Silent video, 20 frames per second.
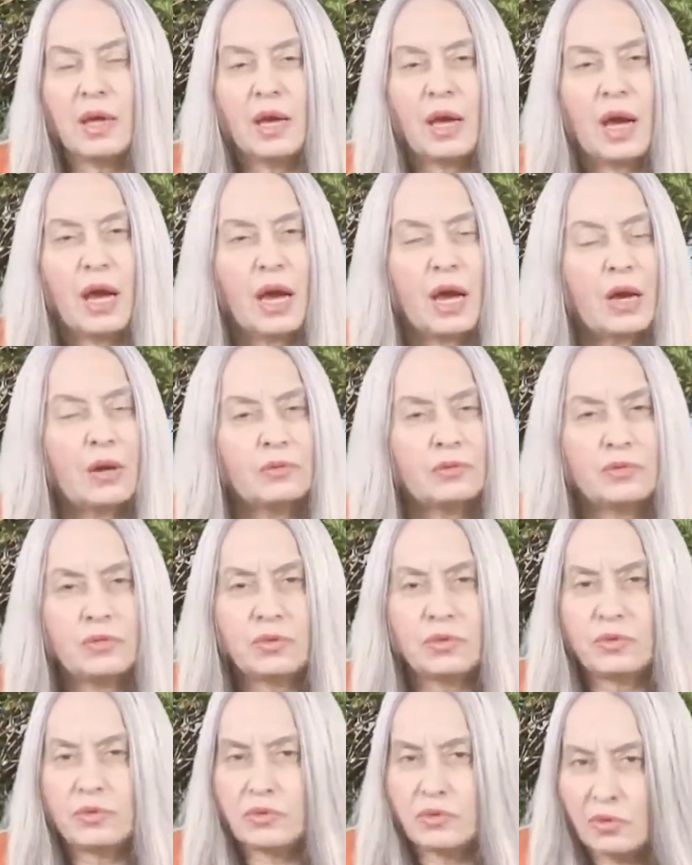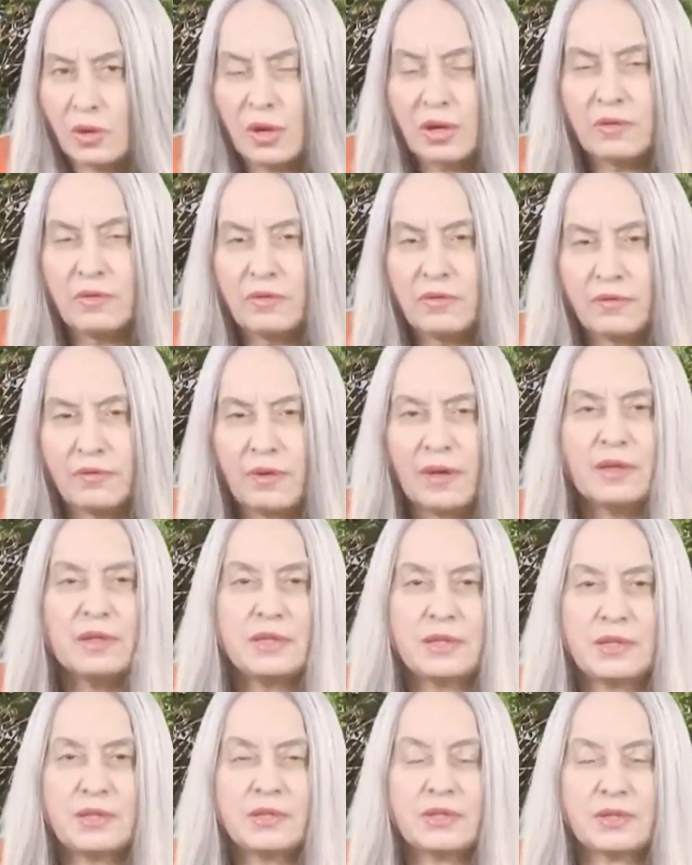how to drive
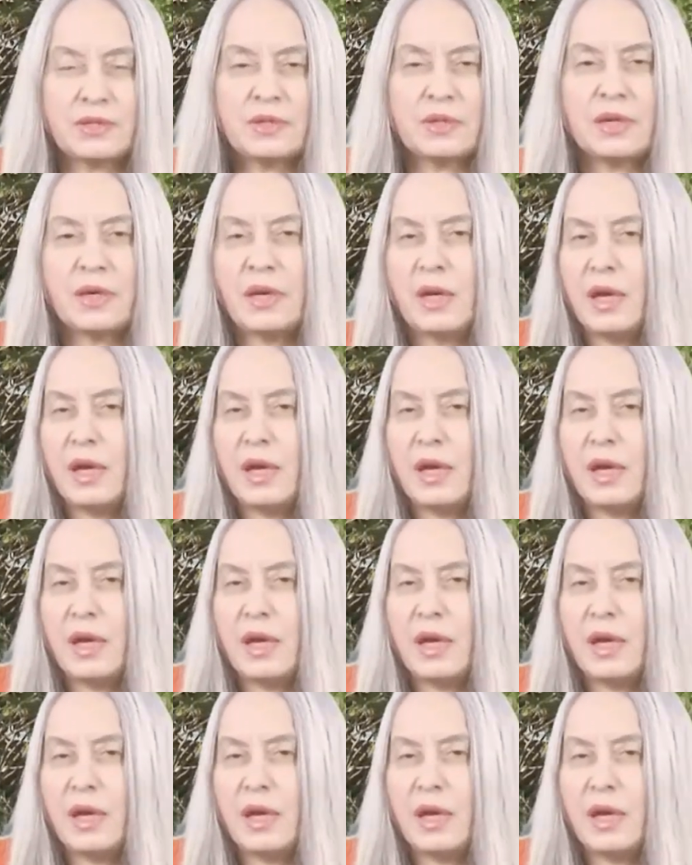faster